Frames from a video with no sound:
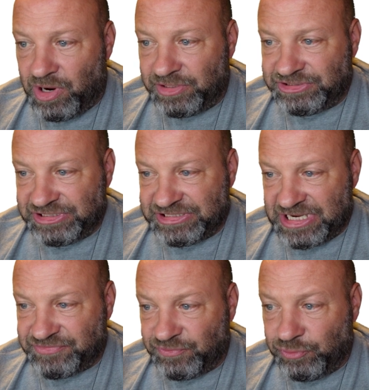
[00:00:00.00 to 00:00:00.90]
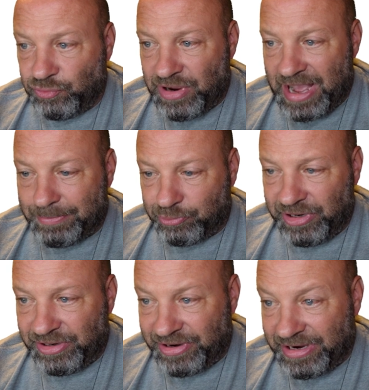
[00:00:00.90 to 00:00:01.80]
unsuccessful due to
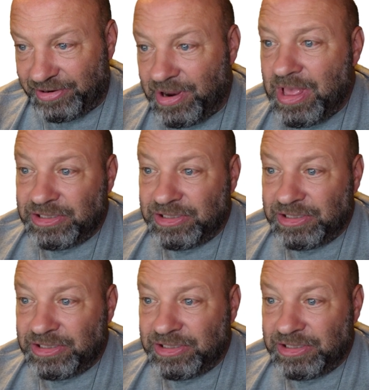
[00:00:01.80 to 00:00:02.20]
operator error.